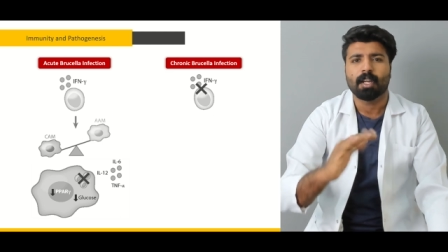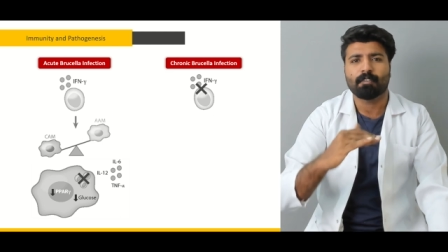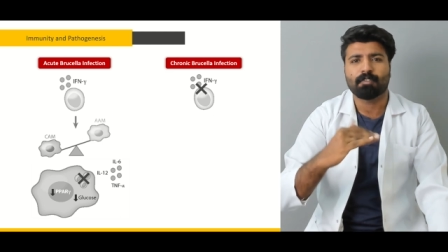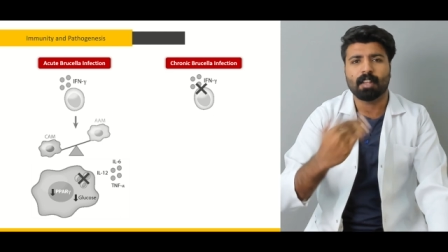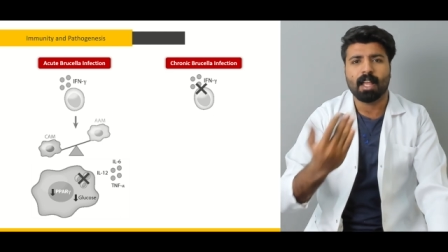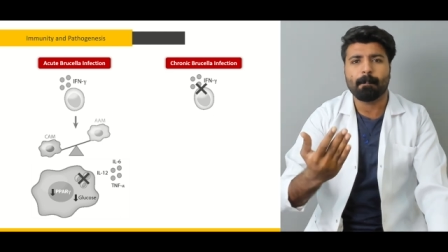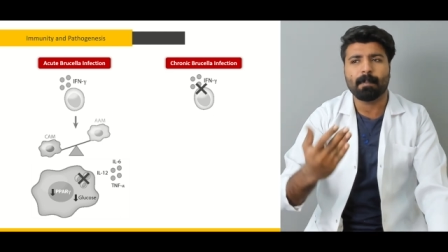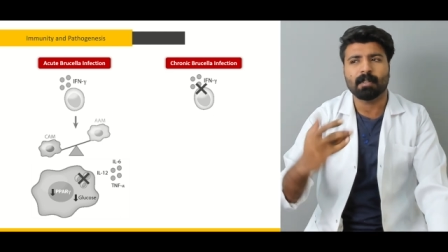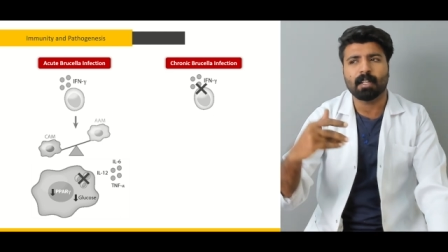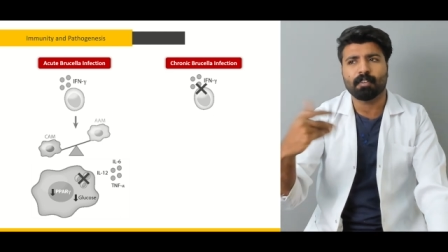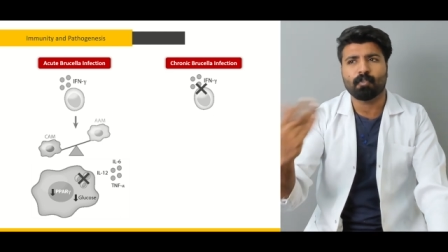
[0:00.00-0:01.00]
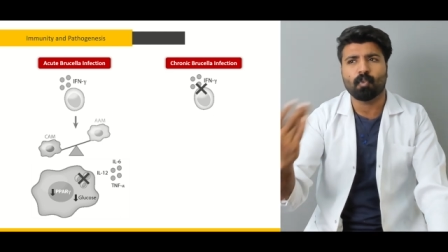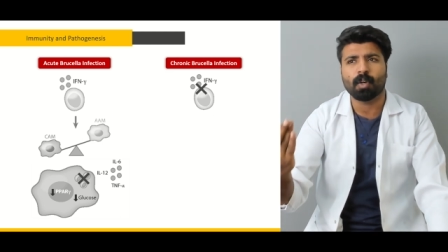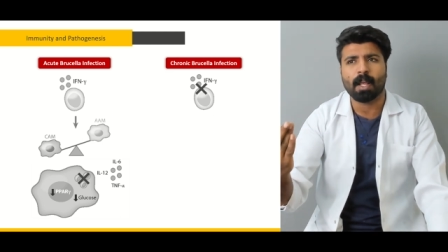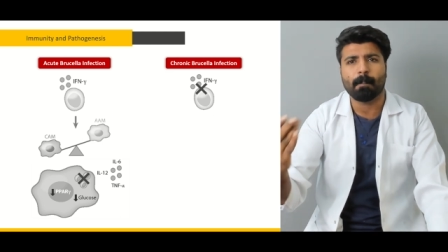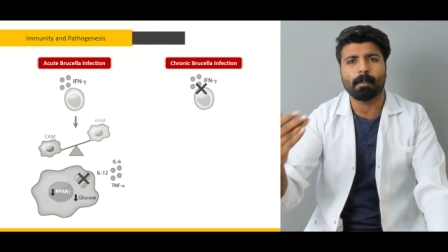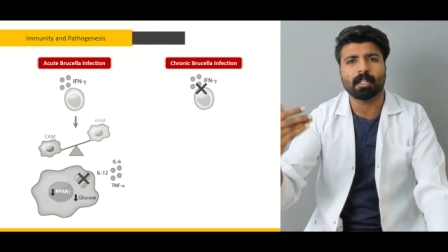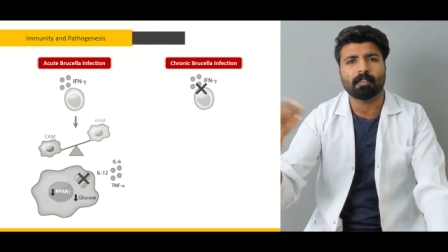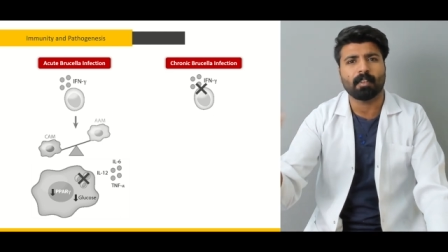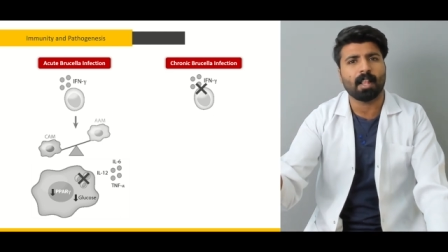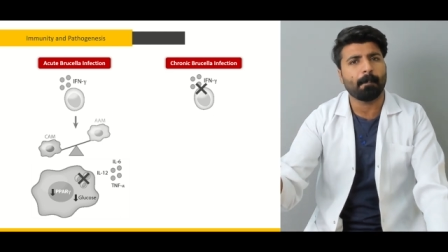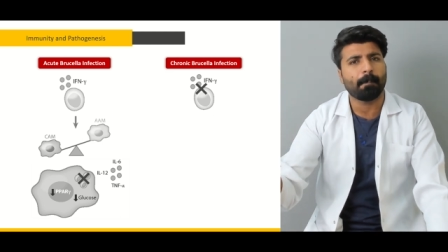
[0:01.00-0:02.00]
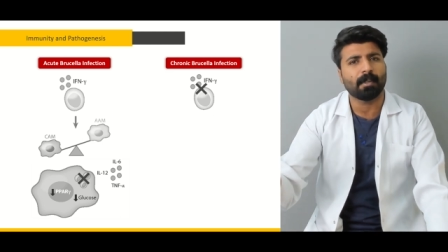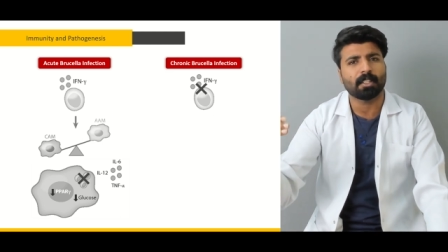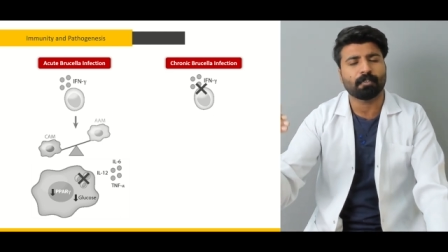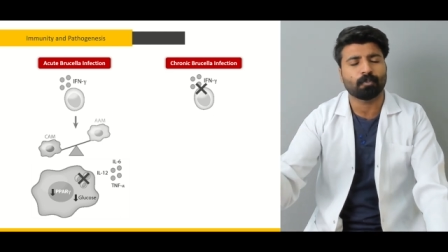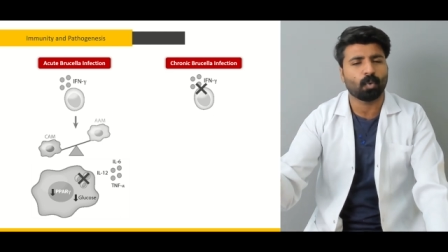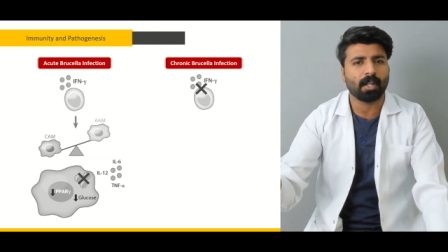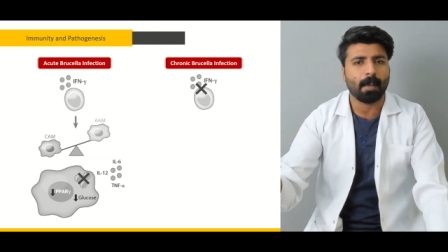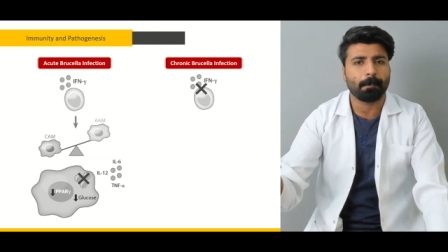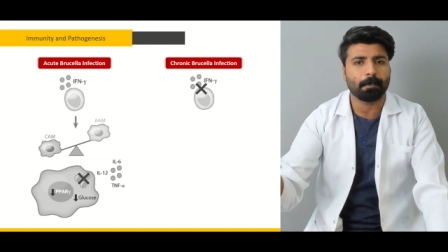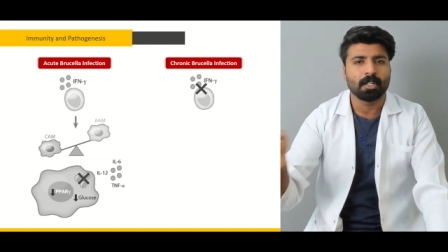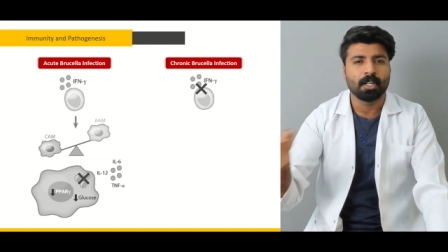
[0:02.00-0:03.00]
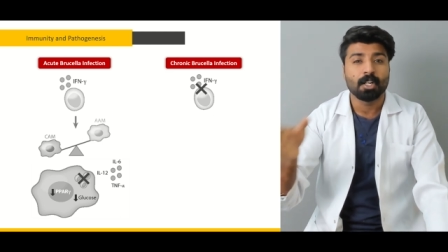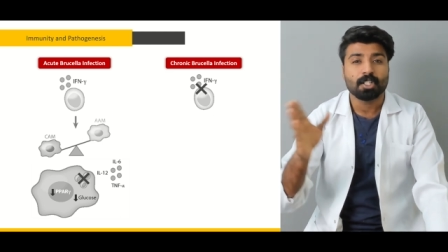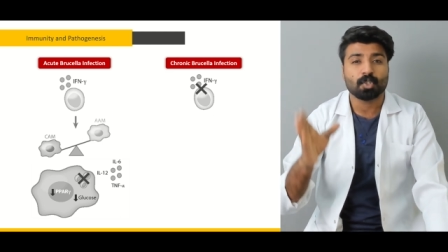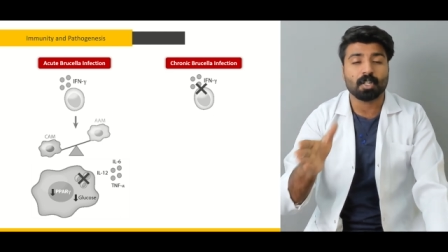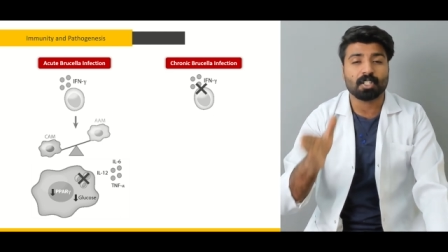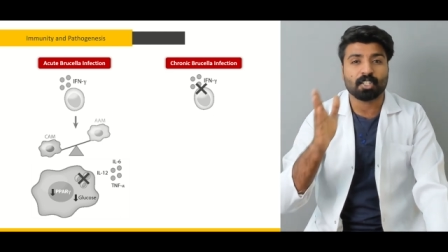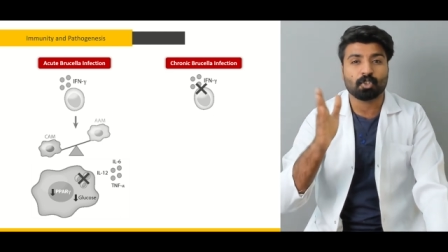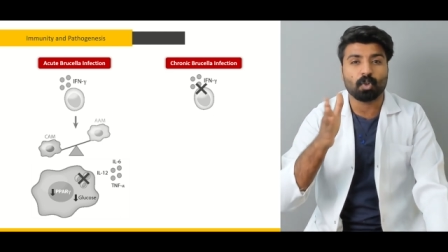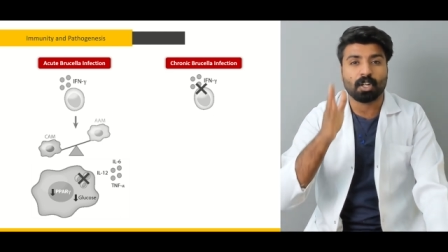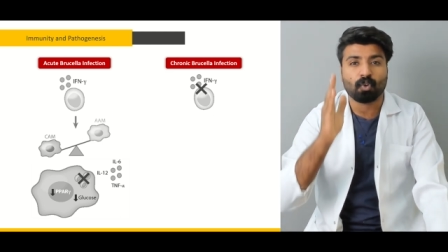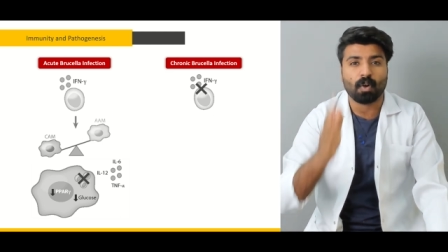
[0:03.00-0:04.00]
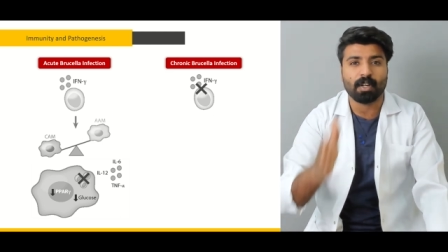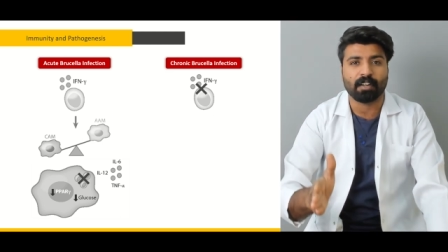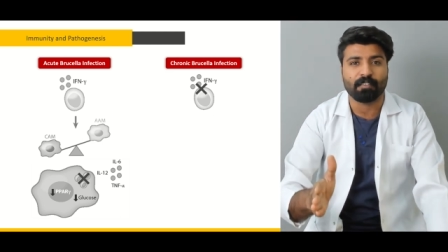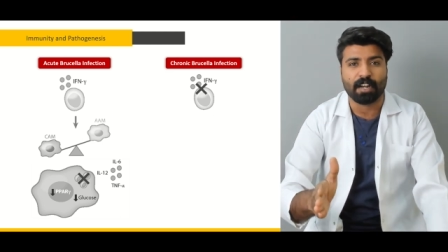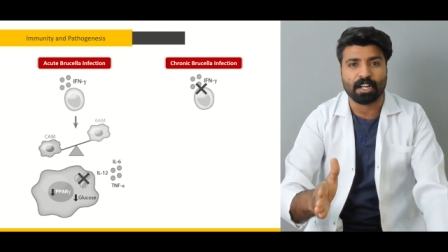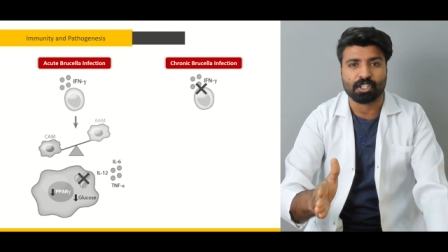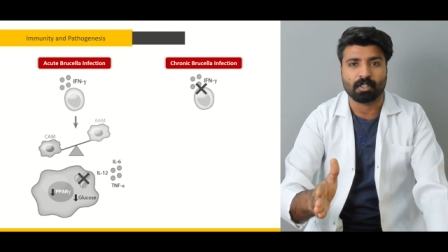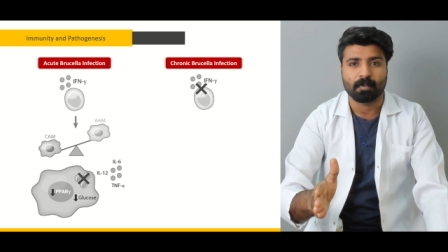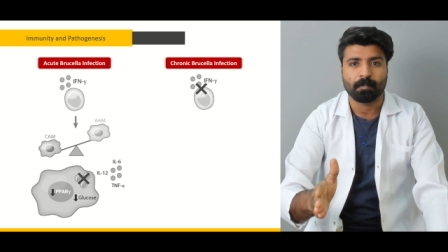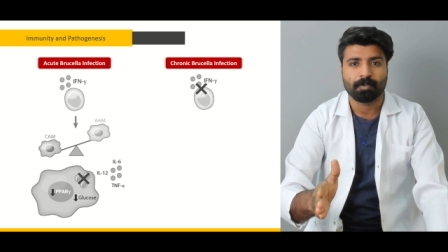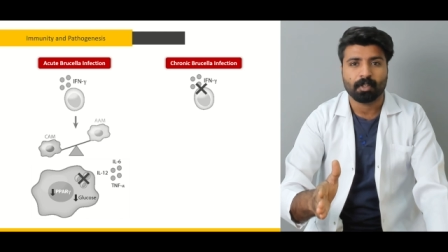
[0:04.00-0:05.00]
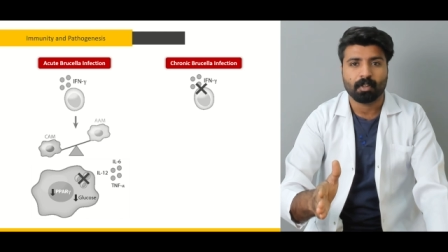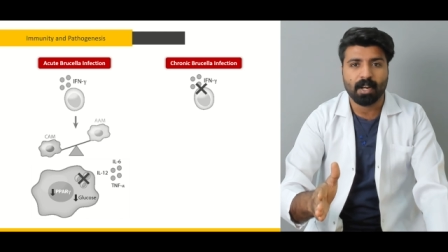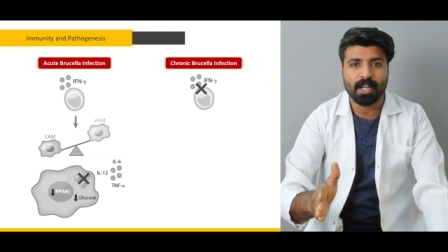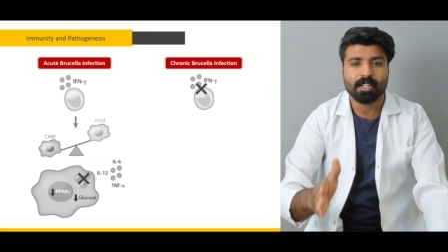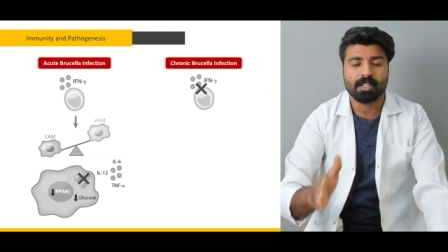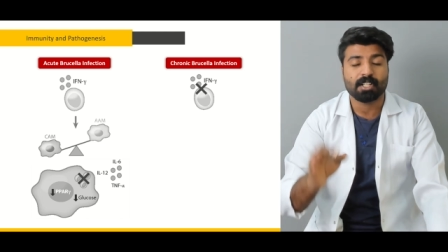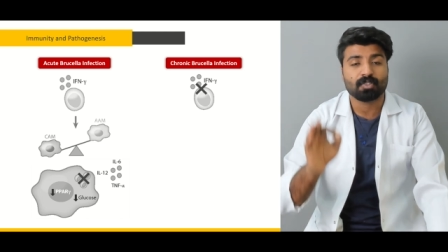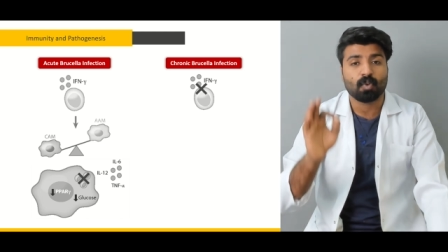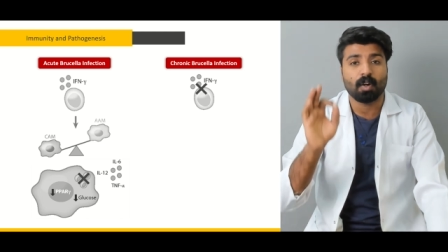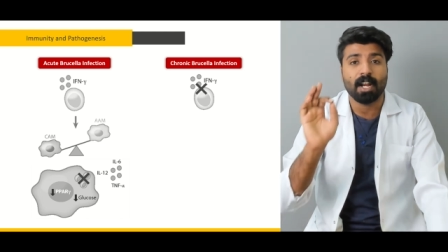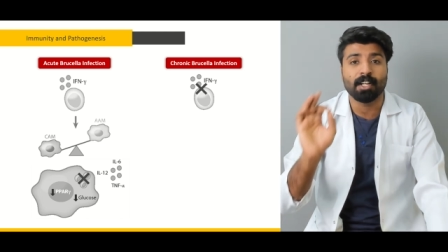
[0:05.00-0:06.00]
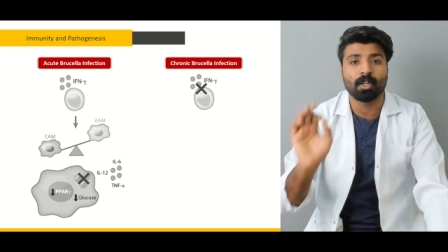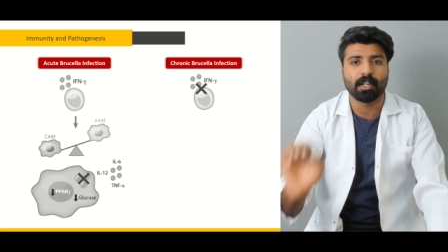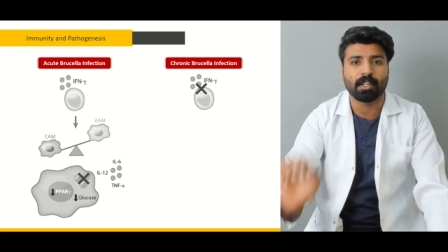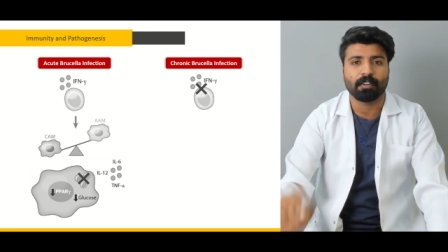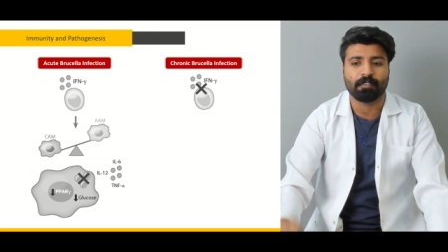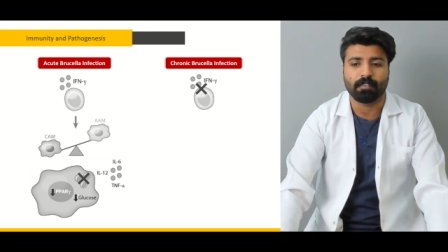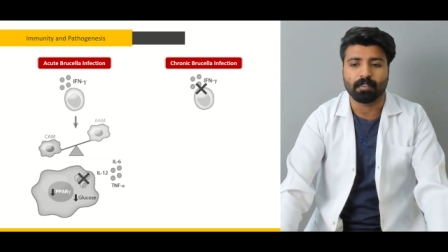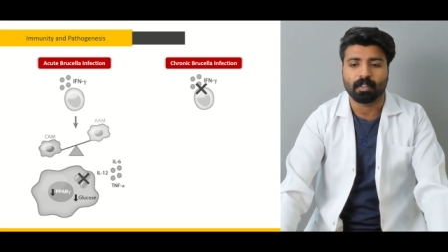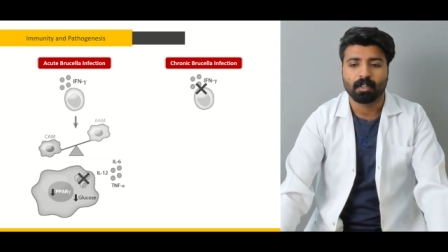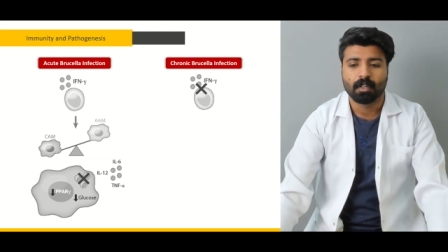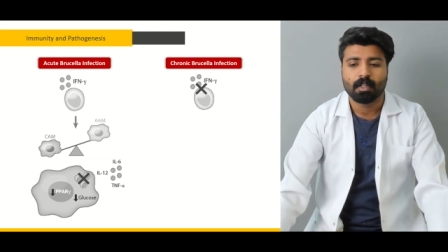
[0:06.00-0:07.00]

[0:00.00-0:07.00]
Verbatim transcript: It will happen, then it won't happen, then it will happen, then it won't happen. So it's actually a chronic infection, right? It's called undulating fever.